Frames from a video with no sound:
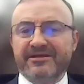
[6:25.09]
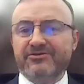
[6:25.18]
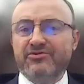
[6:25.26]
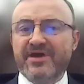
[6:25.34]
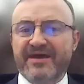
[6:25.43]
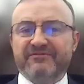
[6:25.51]

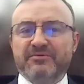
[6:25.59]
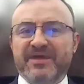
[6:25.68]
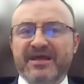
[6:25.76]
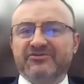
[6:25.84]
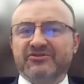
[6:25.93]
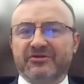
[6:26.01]
when you have
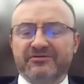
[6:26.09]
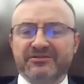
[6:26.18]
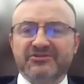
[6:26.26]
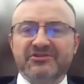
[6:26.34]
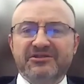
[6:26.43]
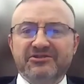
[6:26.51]
to make
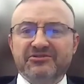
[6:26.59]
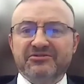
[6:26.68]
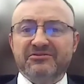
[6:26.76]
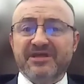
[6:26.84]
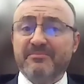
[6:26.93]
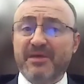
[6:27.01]
certain decisions,